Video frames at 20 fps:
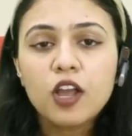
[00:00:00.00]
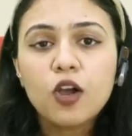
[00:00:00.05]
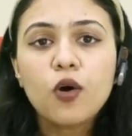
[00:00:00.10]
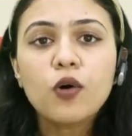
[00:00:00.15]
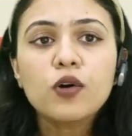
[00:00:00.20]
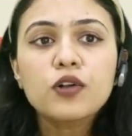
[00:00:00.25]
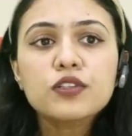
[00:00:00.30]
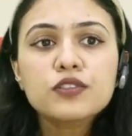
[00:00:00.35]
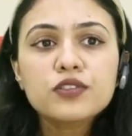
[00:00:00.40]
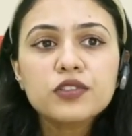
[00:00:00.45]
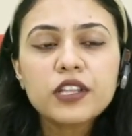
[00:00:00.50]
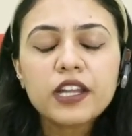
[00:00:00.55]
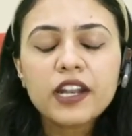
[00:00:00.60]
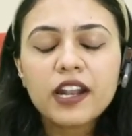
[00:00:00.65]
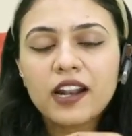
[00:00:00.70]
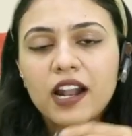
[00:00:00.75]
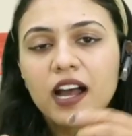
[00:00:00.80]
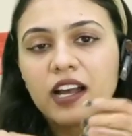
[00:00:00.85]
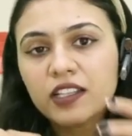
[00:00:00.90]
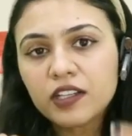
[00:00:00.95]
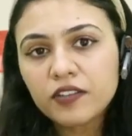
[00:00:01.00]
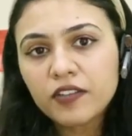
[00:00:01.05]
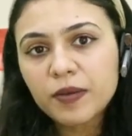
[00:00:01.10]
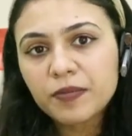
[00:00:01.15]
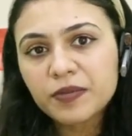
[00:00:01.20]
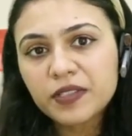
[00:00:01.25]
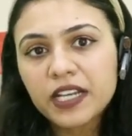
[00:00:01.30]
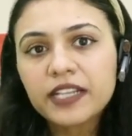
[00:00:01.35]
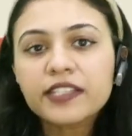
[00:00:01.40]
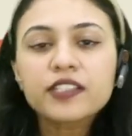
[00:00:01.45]
Also, there are other
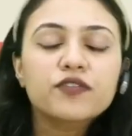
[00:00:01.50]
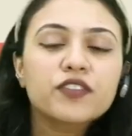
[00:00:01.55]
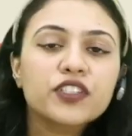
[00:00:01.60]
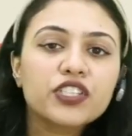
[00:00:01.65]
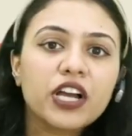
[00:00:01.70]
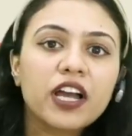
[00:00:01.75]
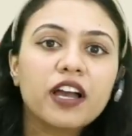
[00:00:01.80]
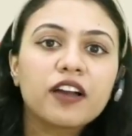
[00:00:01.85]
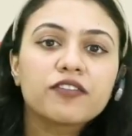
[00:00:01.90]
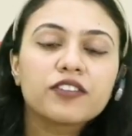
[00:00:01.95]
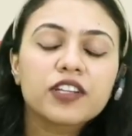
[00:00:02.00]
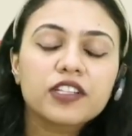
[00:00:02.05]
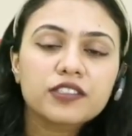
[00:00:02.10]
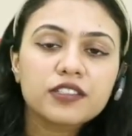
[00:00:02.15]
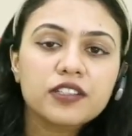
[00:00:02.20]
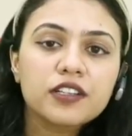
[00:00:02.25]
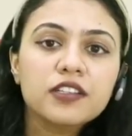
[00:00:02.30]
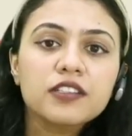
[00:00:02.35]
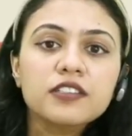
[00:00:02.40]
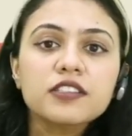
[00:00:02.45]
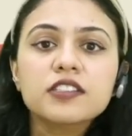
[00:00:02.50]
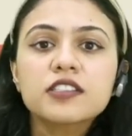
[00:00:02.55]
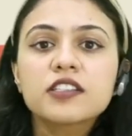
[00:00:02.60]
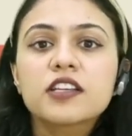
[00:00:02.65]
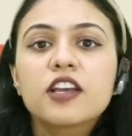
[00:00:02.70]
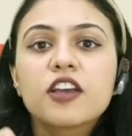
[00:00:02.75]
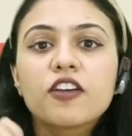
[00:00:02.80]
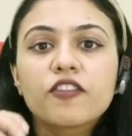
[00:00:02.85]
websites which I have discussed